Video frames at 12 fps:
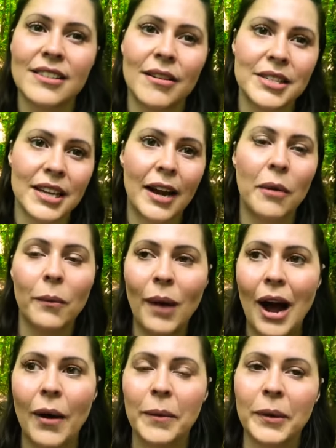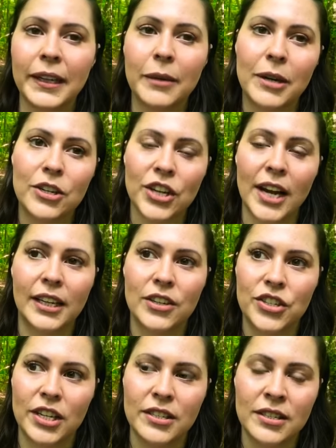I was like, wow, I really wish I could
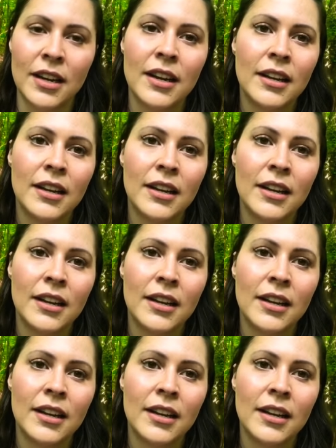just